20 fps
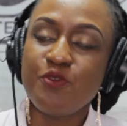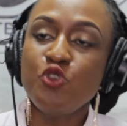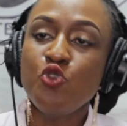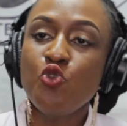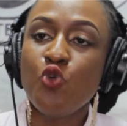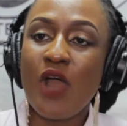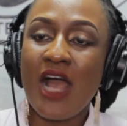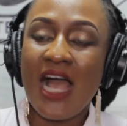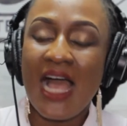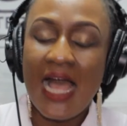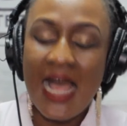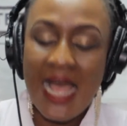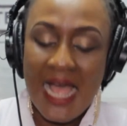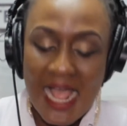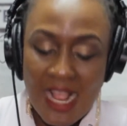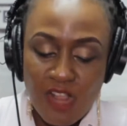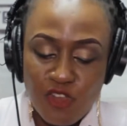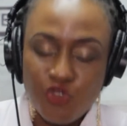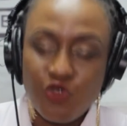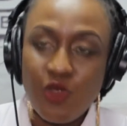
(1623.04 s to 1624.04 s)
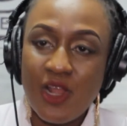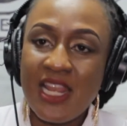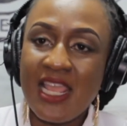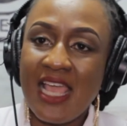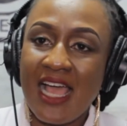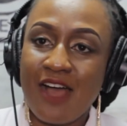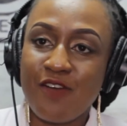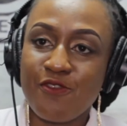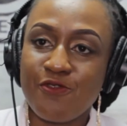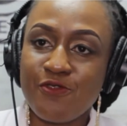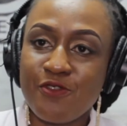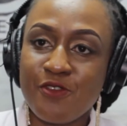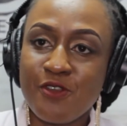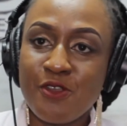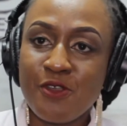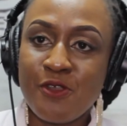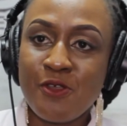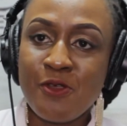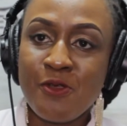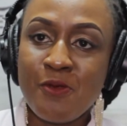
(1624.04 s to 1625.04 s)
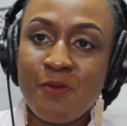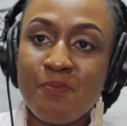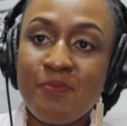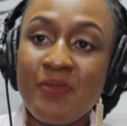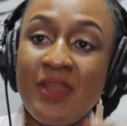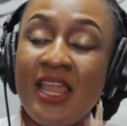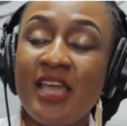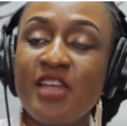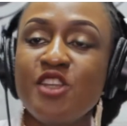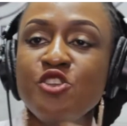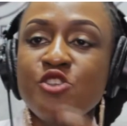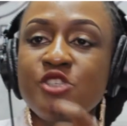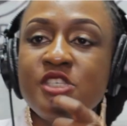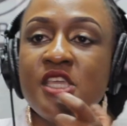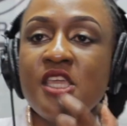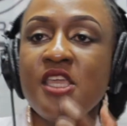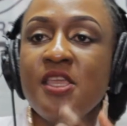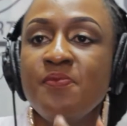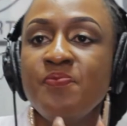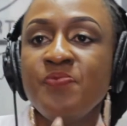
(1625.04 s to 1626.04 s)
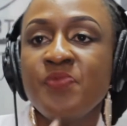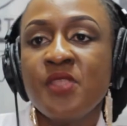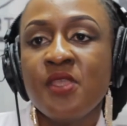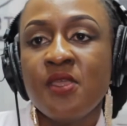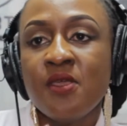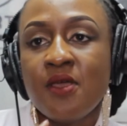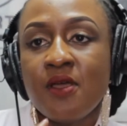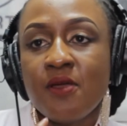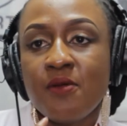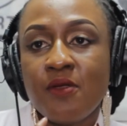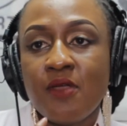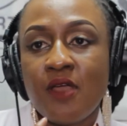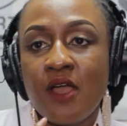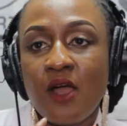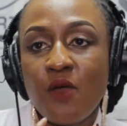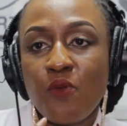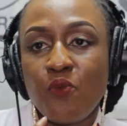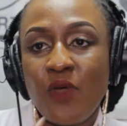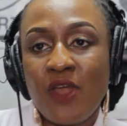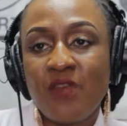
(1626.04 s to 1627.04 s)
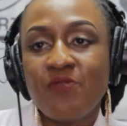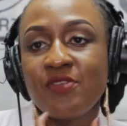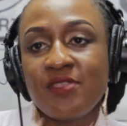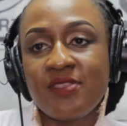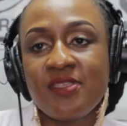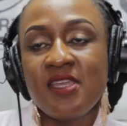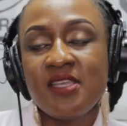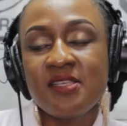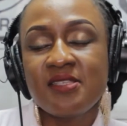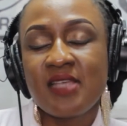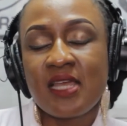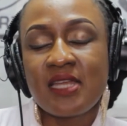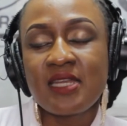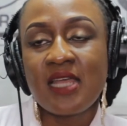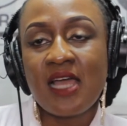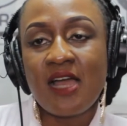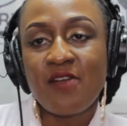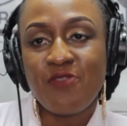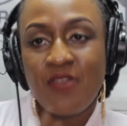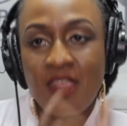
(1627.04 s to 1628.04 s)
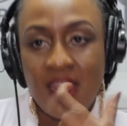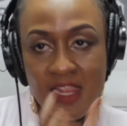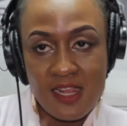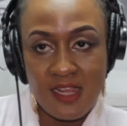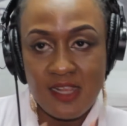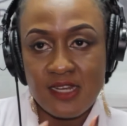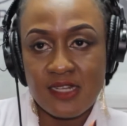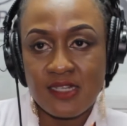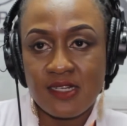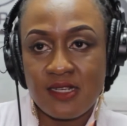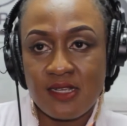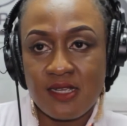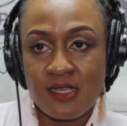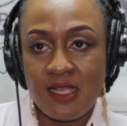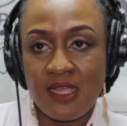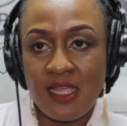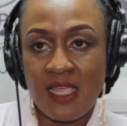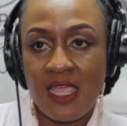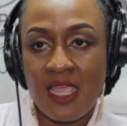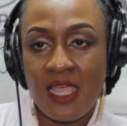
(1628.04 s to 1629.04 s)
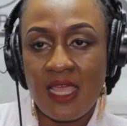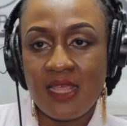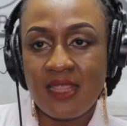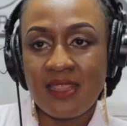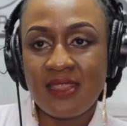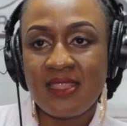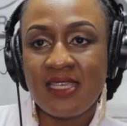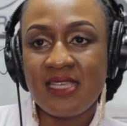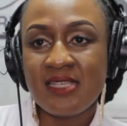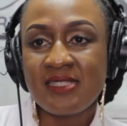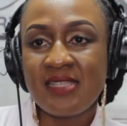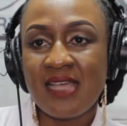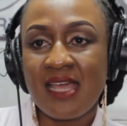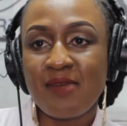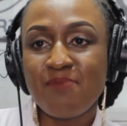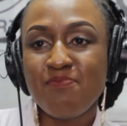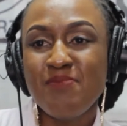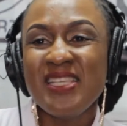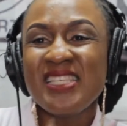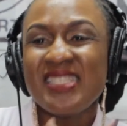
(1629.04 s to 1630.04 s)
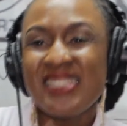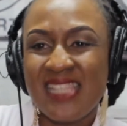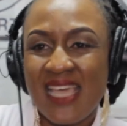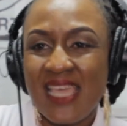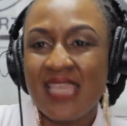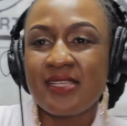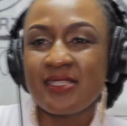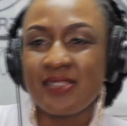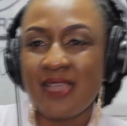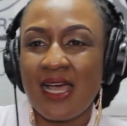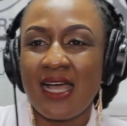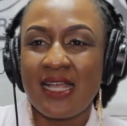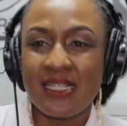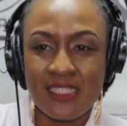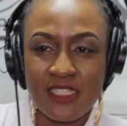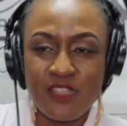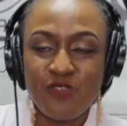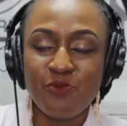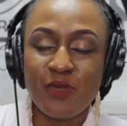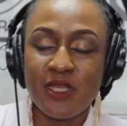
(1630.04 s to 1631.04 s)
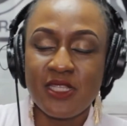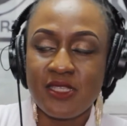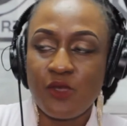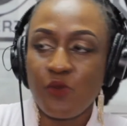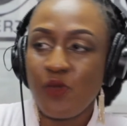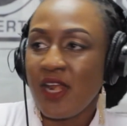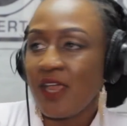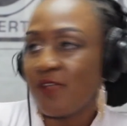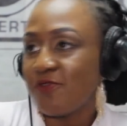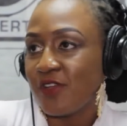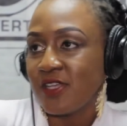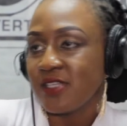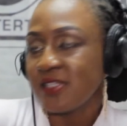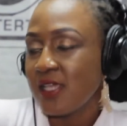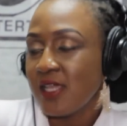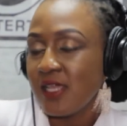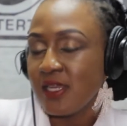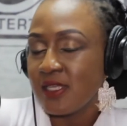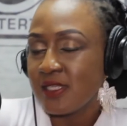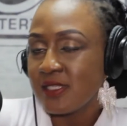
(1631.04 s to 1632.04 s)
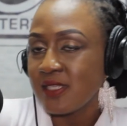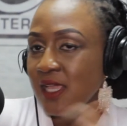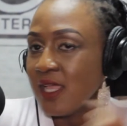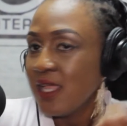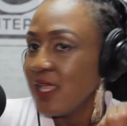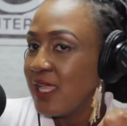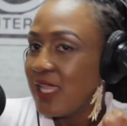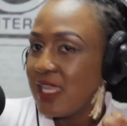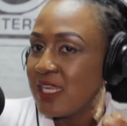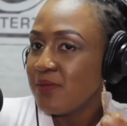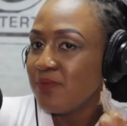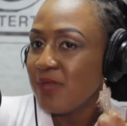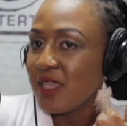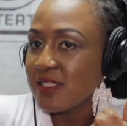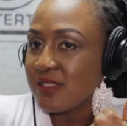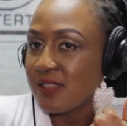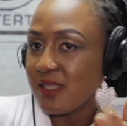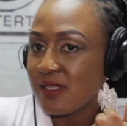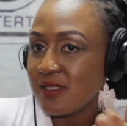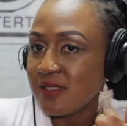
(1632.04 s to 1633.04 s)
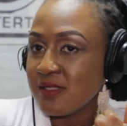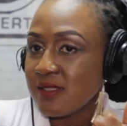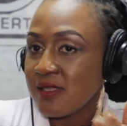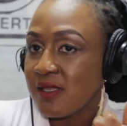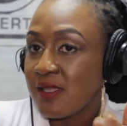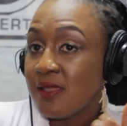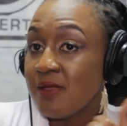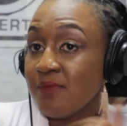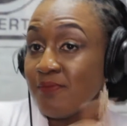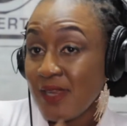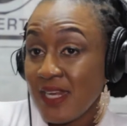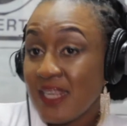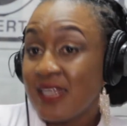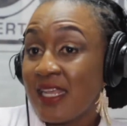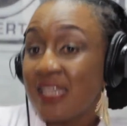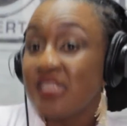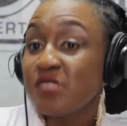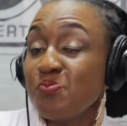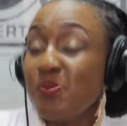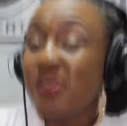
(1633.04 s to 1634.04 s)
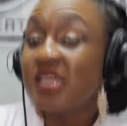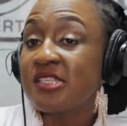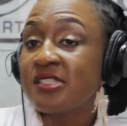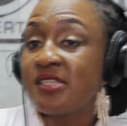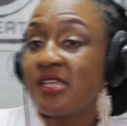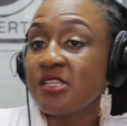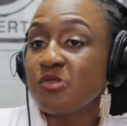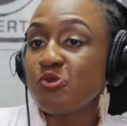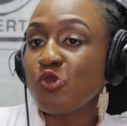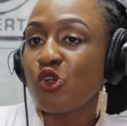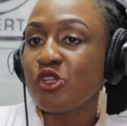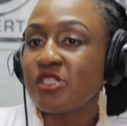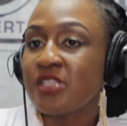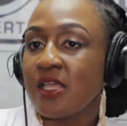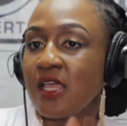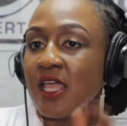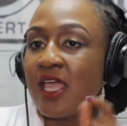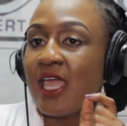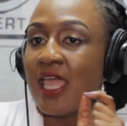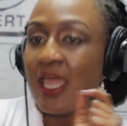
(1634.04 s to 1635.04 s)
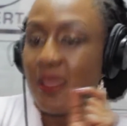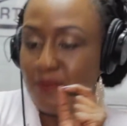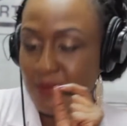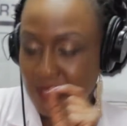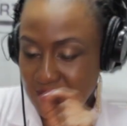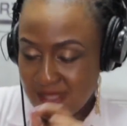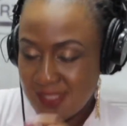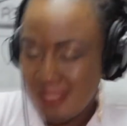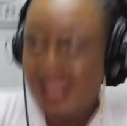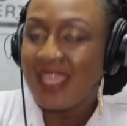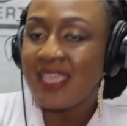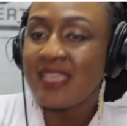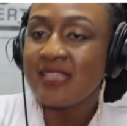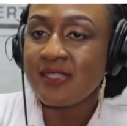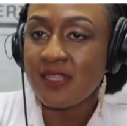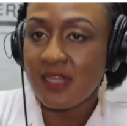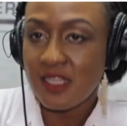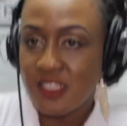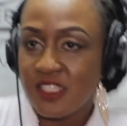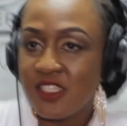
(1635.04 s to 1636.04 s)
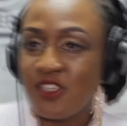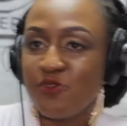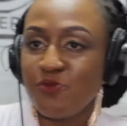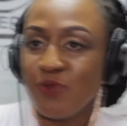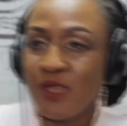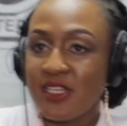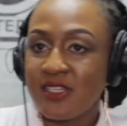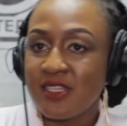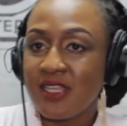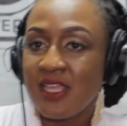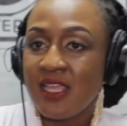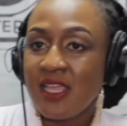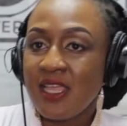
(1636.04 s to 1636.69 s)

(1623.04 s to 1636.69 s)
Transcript: You actually have planned. You see, one of the things that I've heard is that mistakes are achievements. And when I first heard it, it didn't make sense. But it does make sense, because a mistake is an achievement.